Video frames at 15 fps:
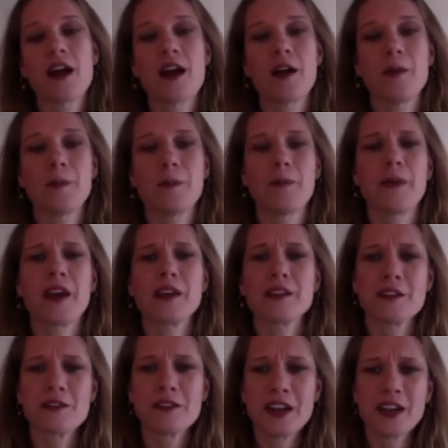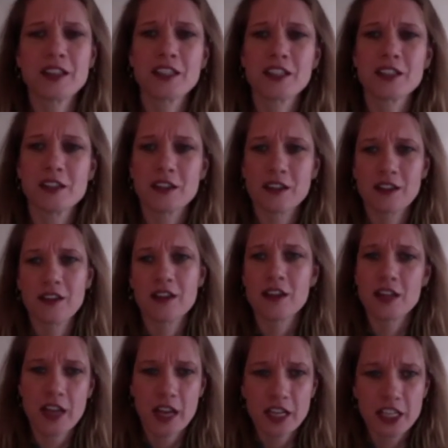because no one actually took the
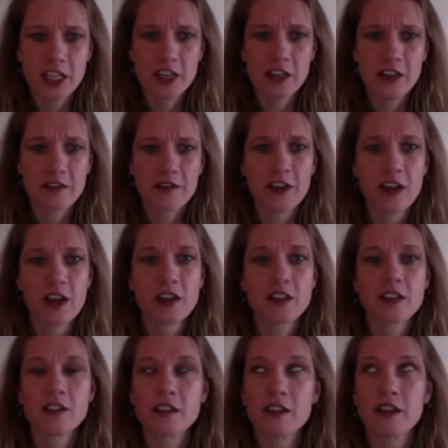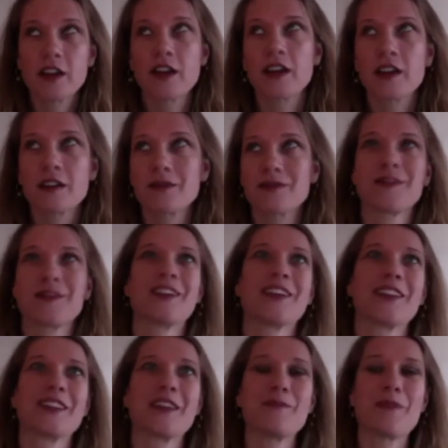initiative to look at
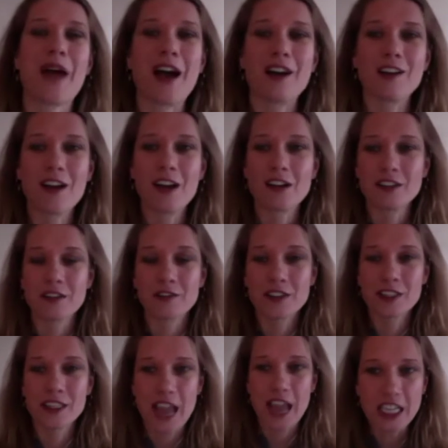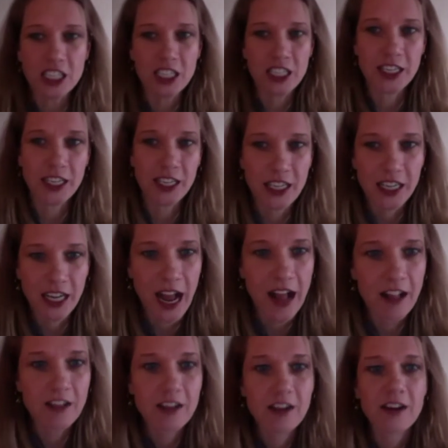the background of scheduling in a
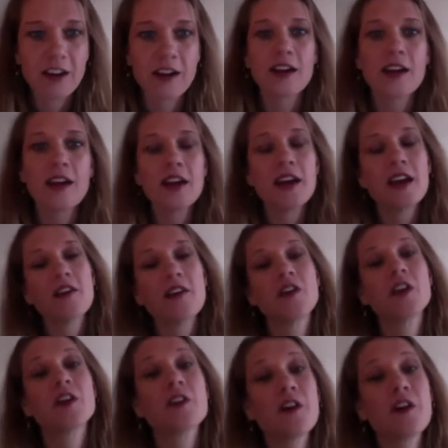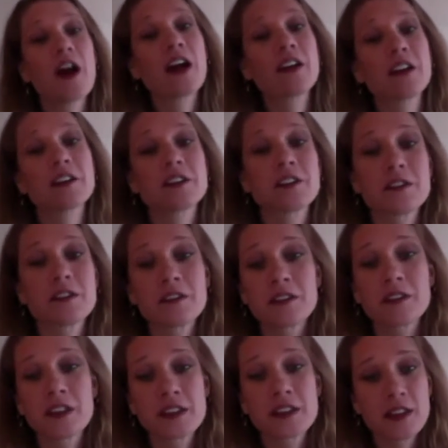calendar. If you don't know how to do
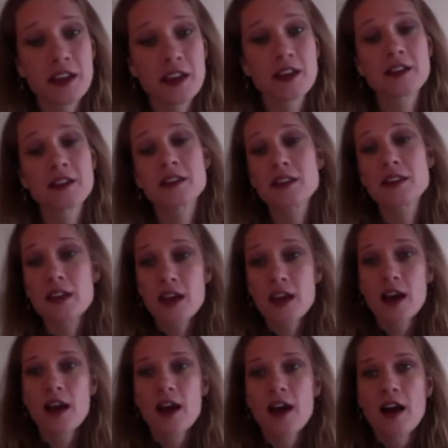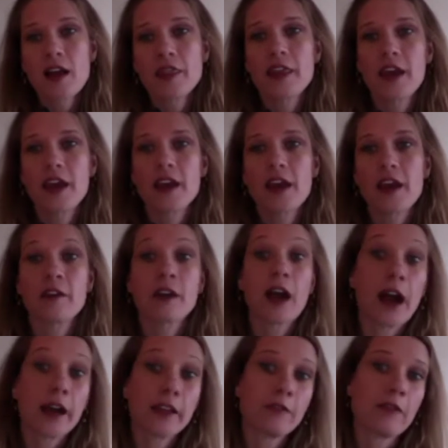these things, then I would
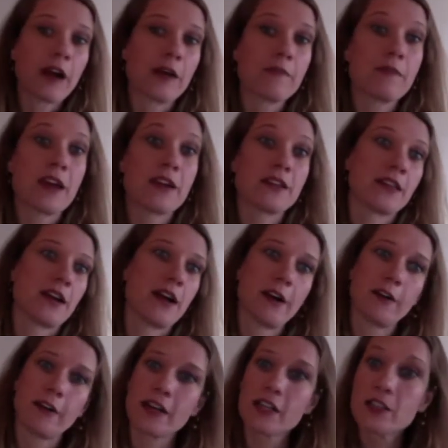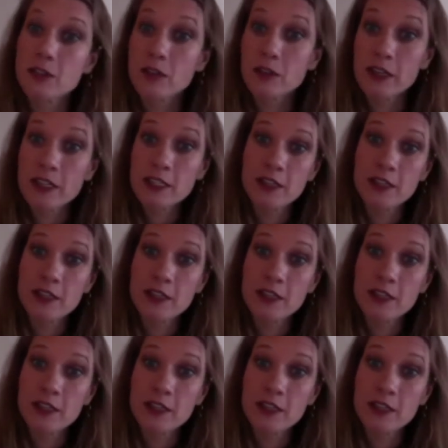highly recommend hiring a student